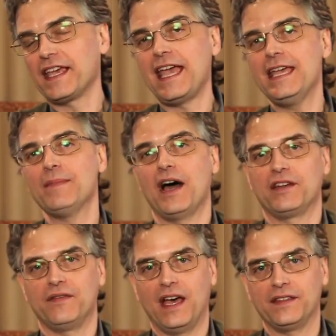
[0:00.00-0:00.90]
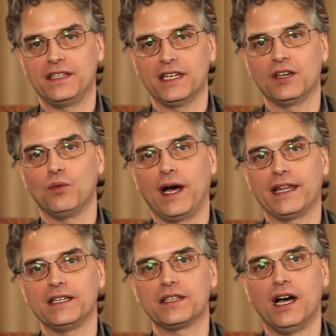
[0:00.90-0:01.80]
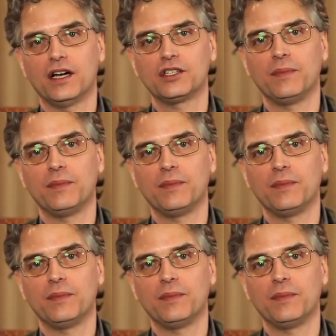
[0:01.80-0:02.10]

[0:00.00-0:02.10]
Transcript: came out of that didn't get widely talked